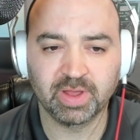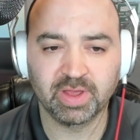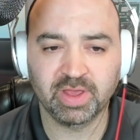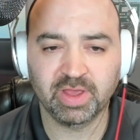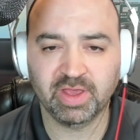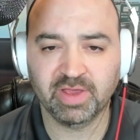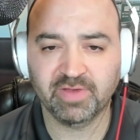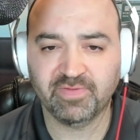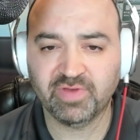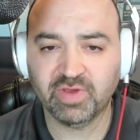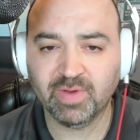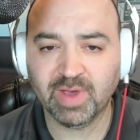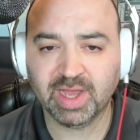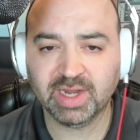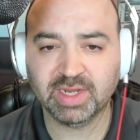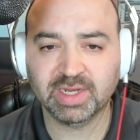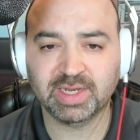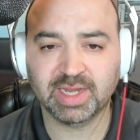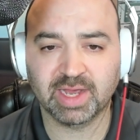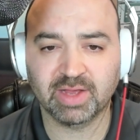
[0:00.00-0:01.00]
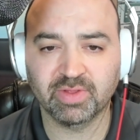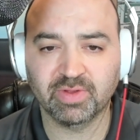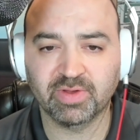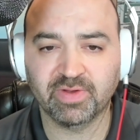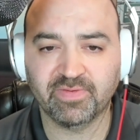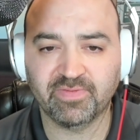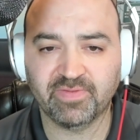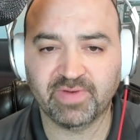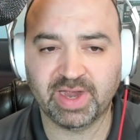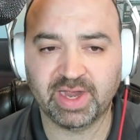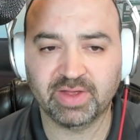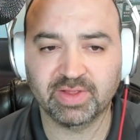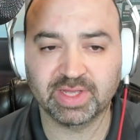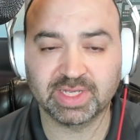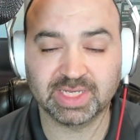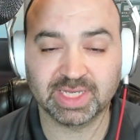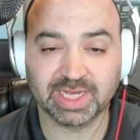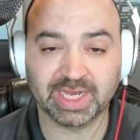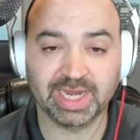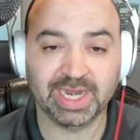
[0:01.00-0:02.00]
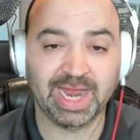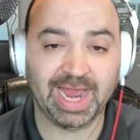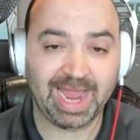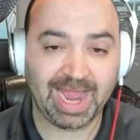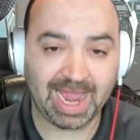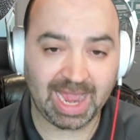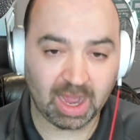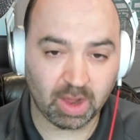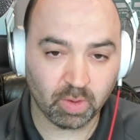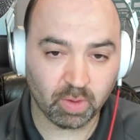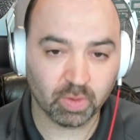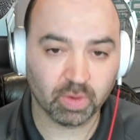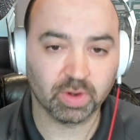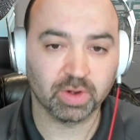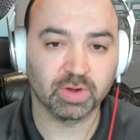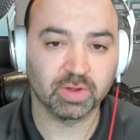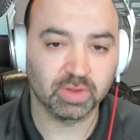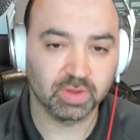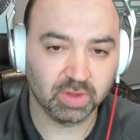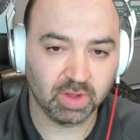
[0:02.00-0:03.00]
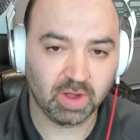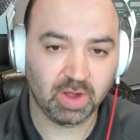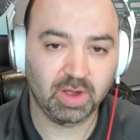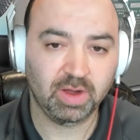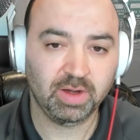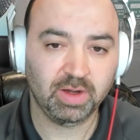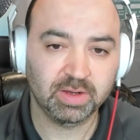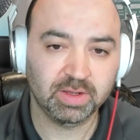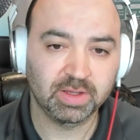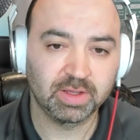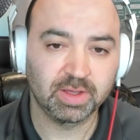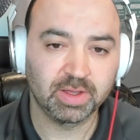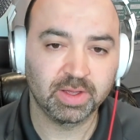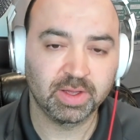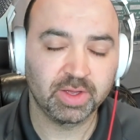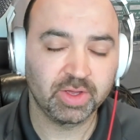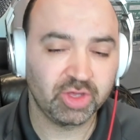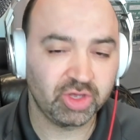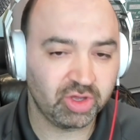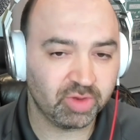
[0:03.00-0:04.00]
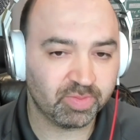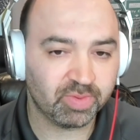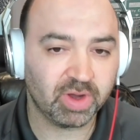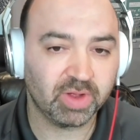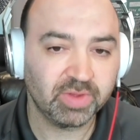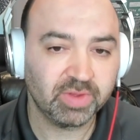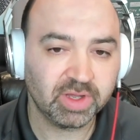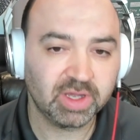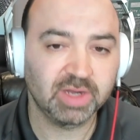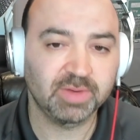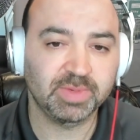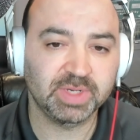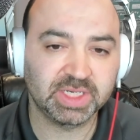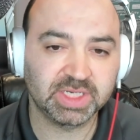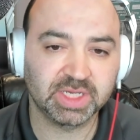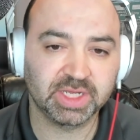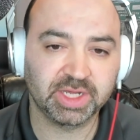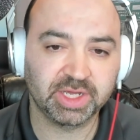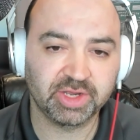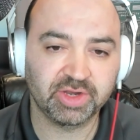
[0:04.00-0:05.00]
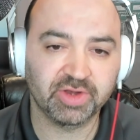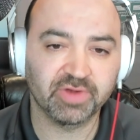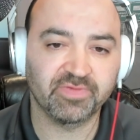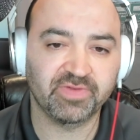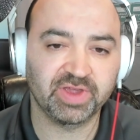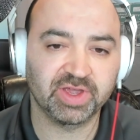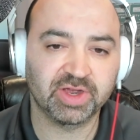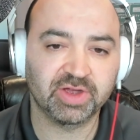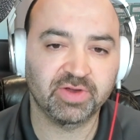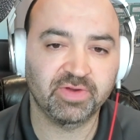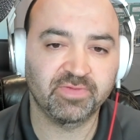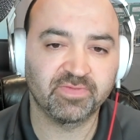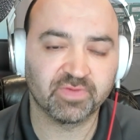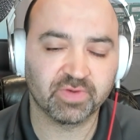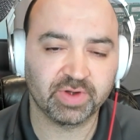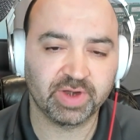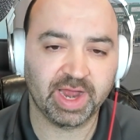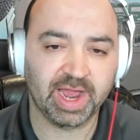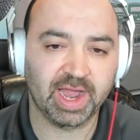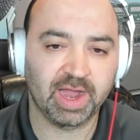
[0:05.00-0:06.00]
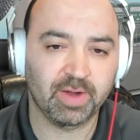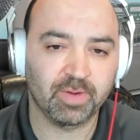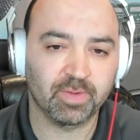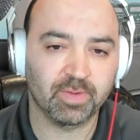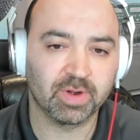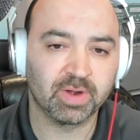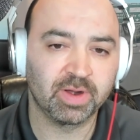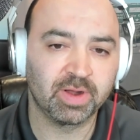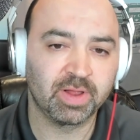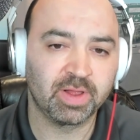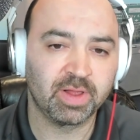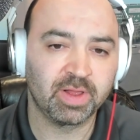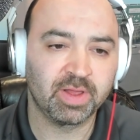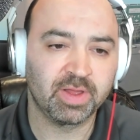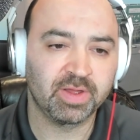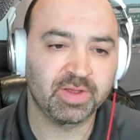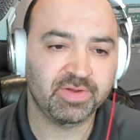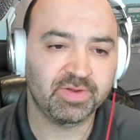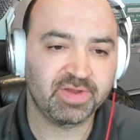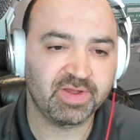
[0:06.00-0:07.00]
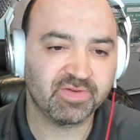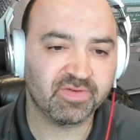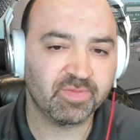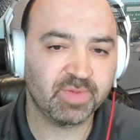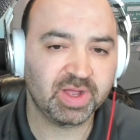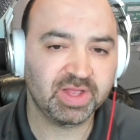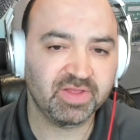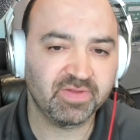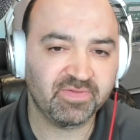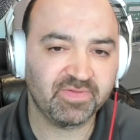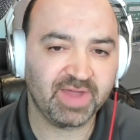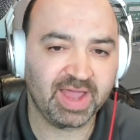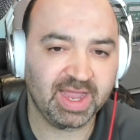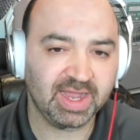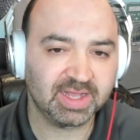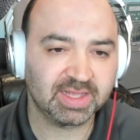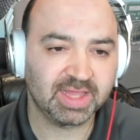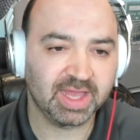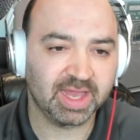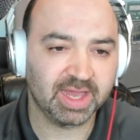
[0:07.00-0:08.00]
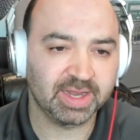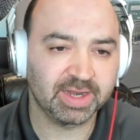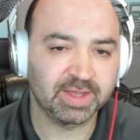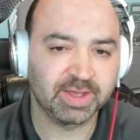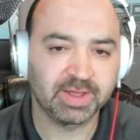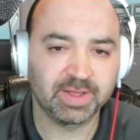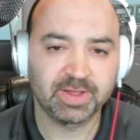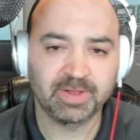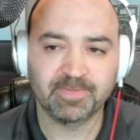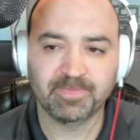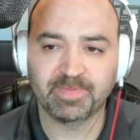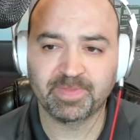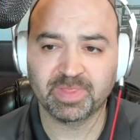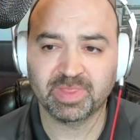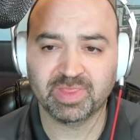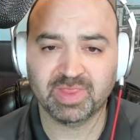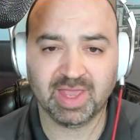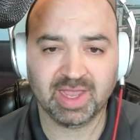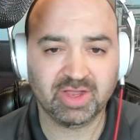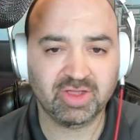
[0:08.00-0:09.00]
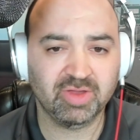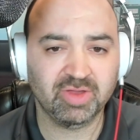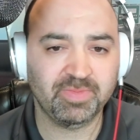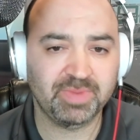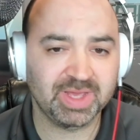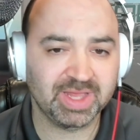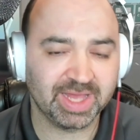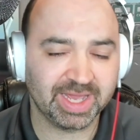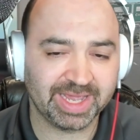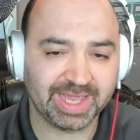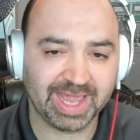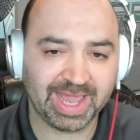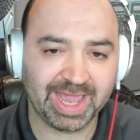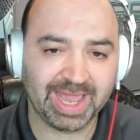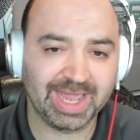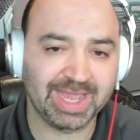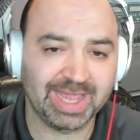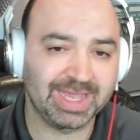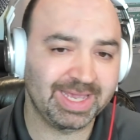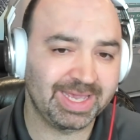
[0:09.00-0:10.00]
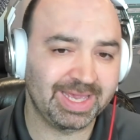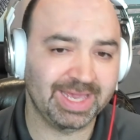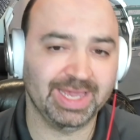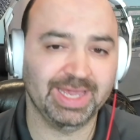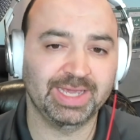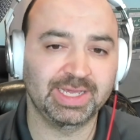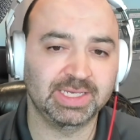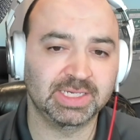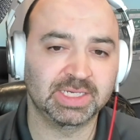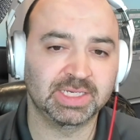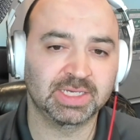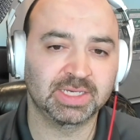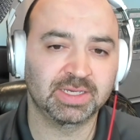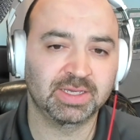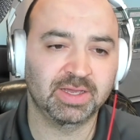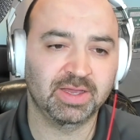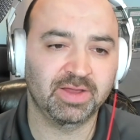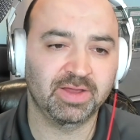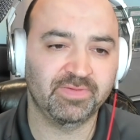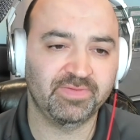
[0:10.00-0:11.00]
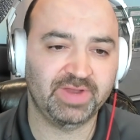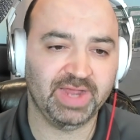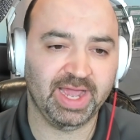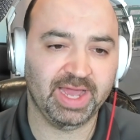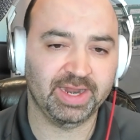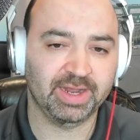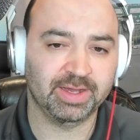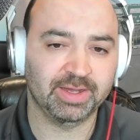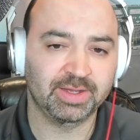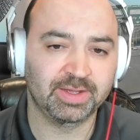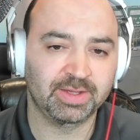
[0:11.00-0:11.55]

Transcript: If you had to download a file that's like an hour long, you're probably going to be sitting in your vehicle for an hour. Never mind the fact that that could be like 8 gigs of data.